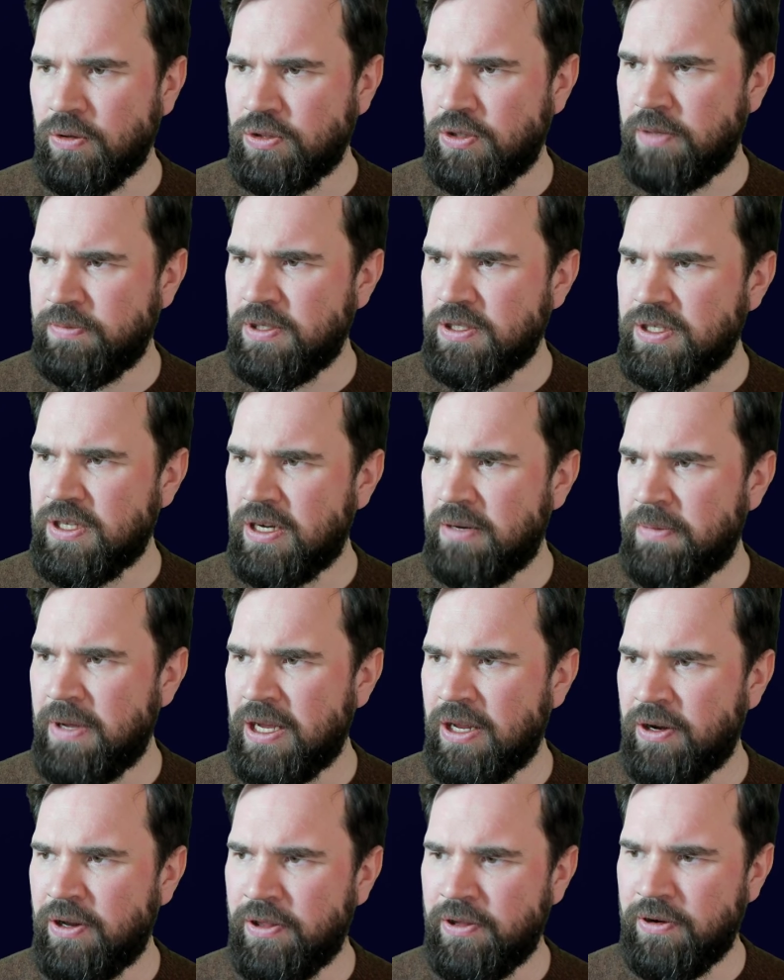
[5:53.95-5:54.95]
So I'm just gonna make
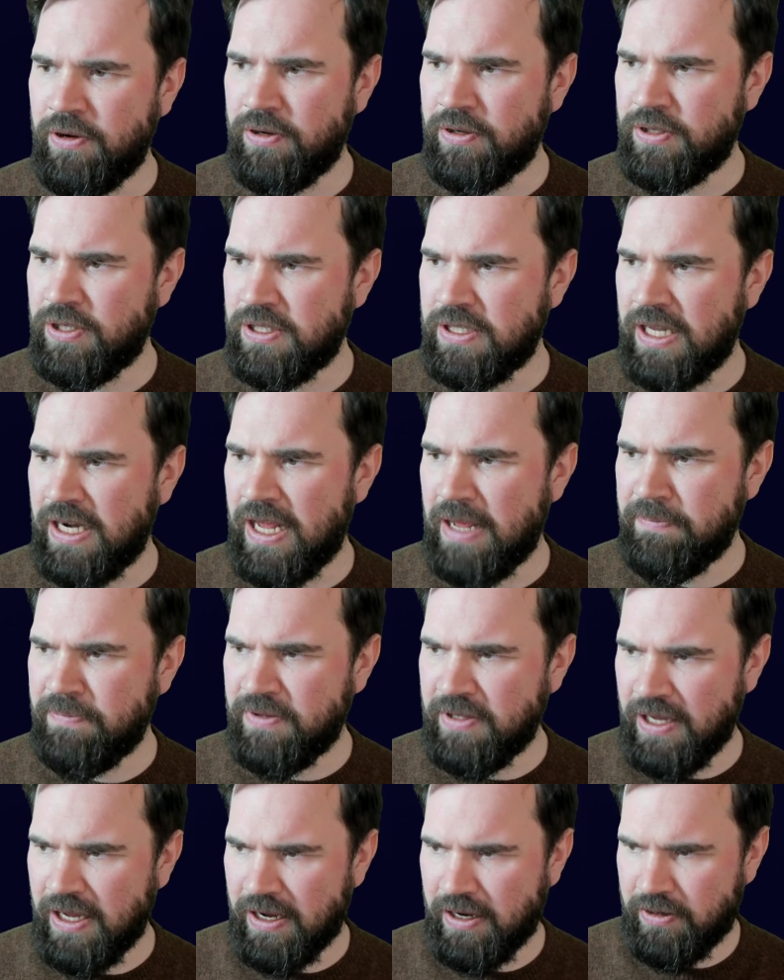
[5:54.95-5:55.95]
another, just an
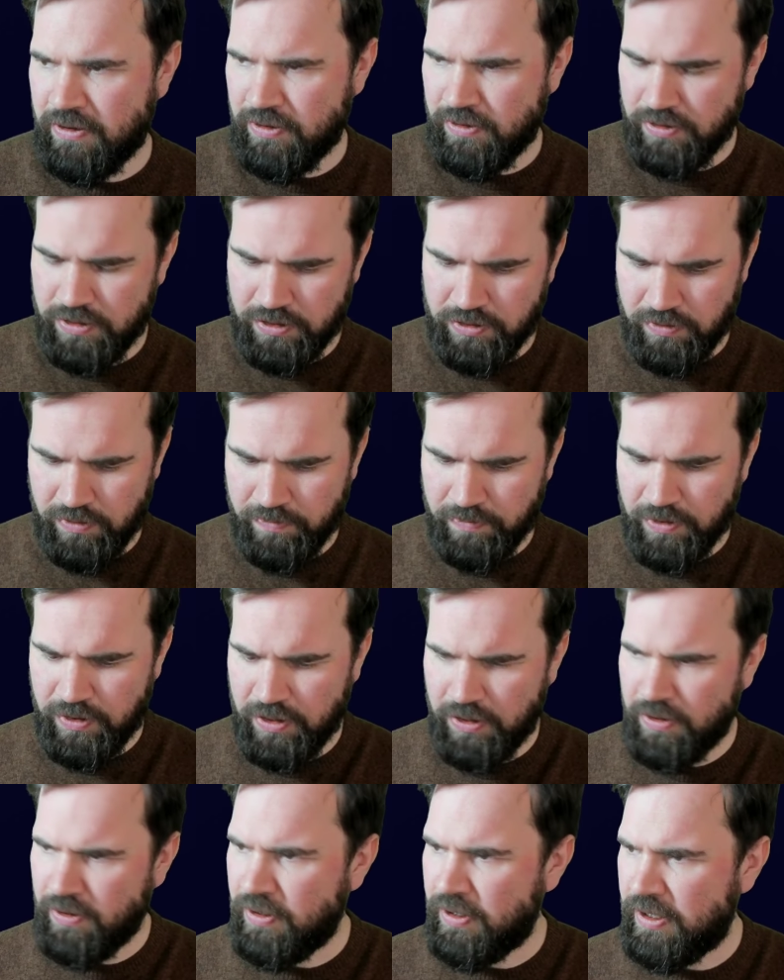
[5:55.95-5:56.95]
empty actor. So I'm gonna
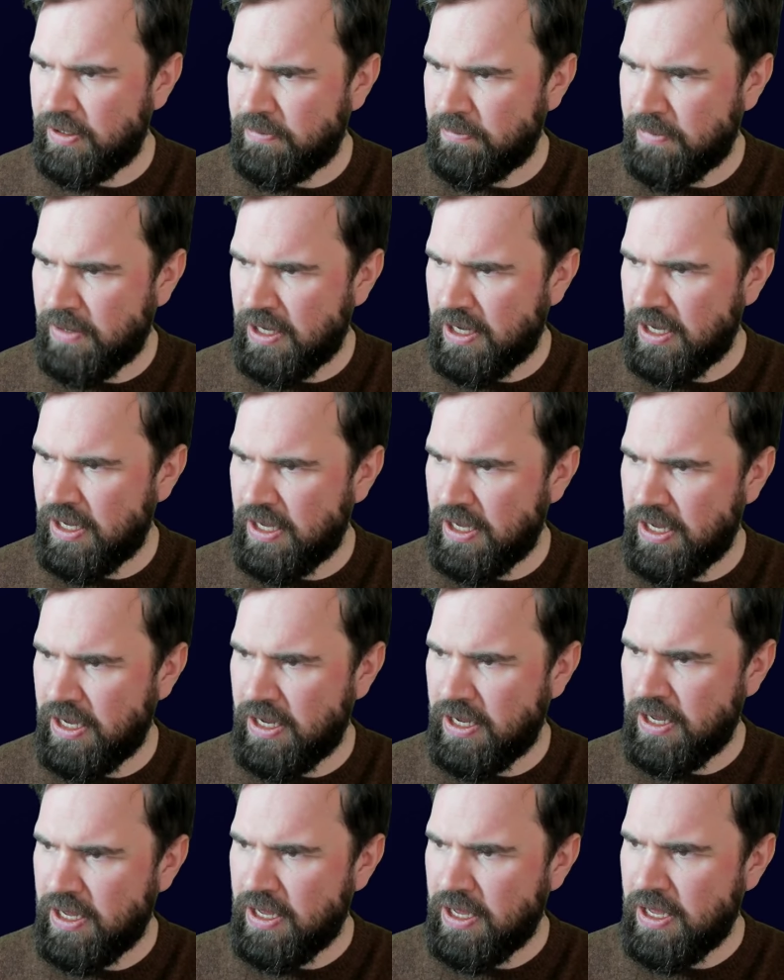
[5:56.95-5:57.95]
call it
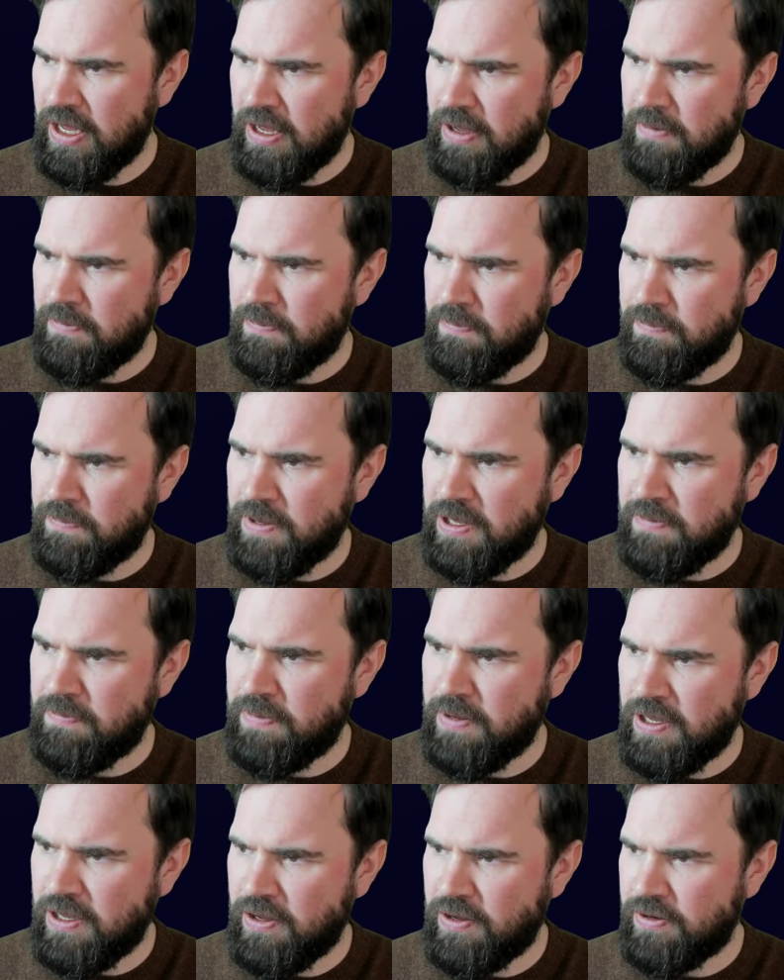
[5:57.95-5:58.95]
my
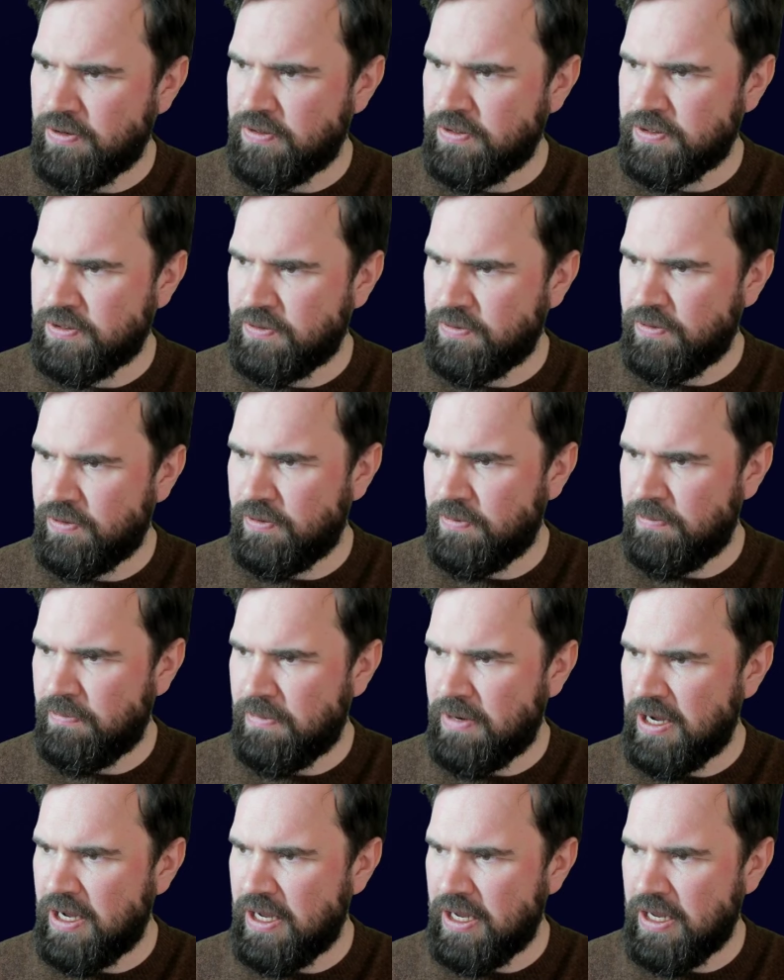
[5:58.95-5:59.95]
bp underscore
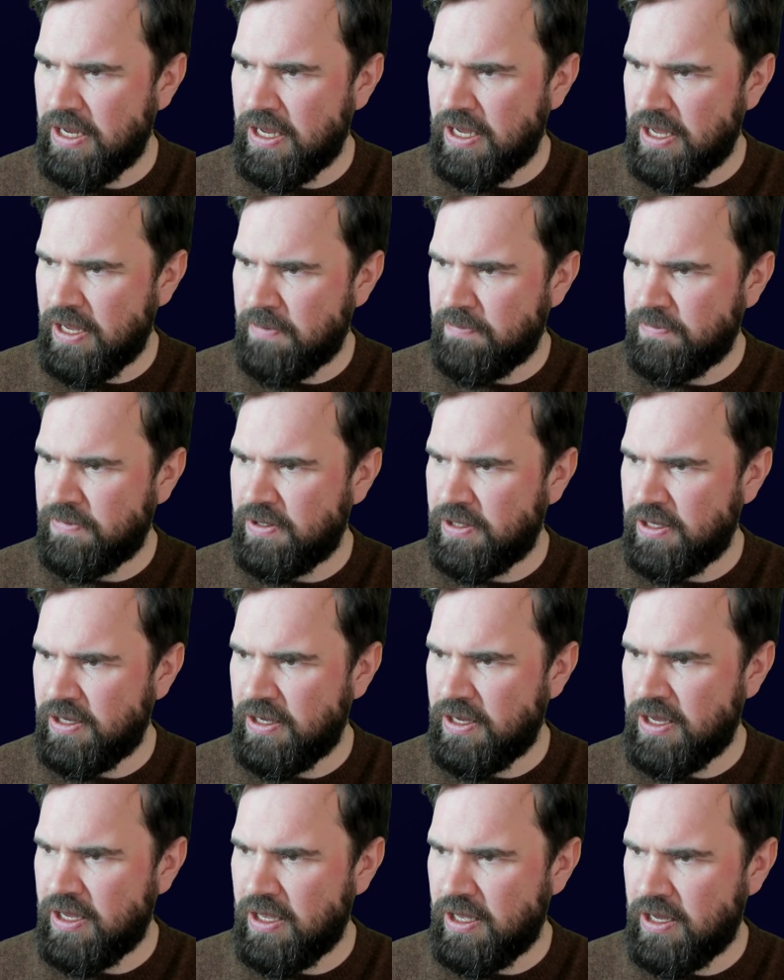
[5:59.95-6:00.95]
my empty
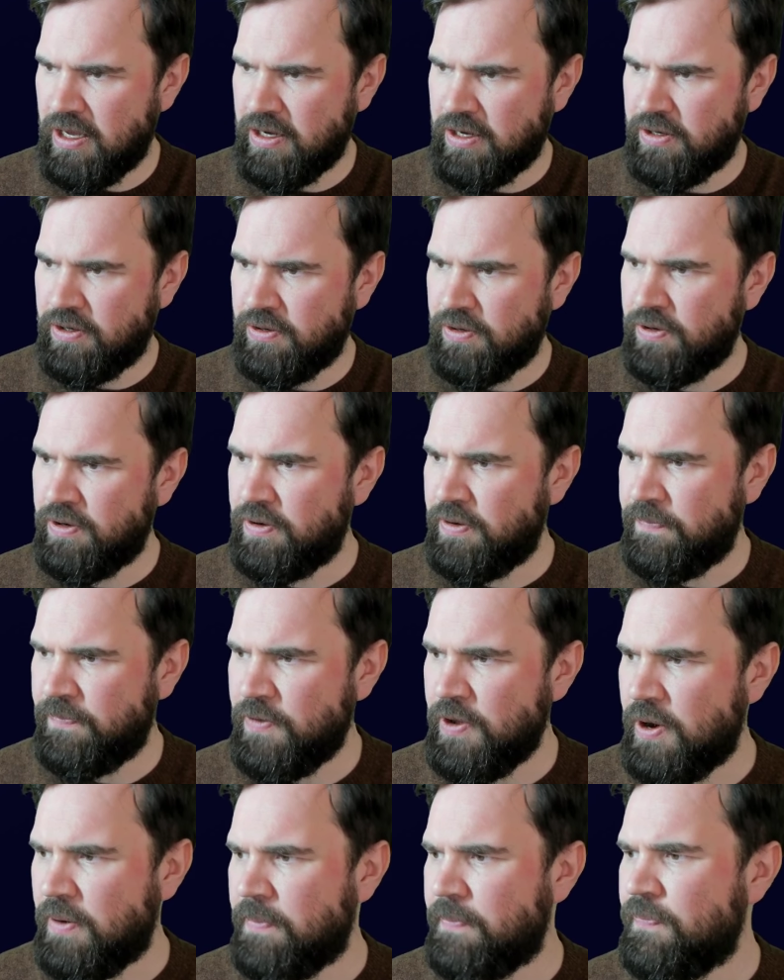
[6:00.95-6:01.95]
actor
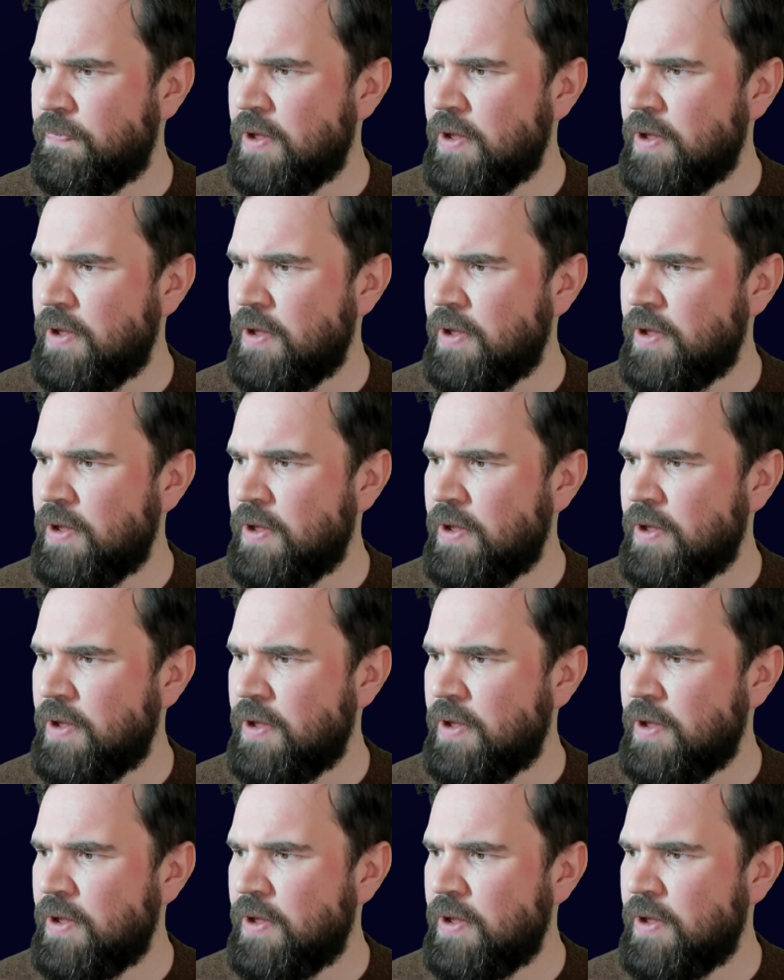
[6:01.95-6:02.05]
here.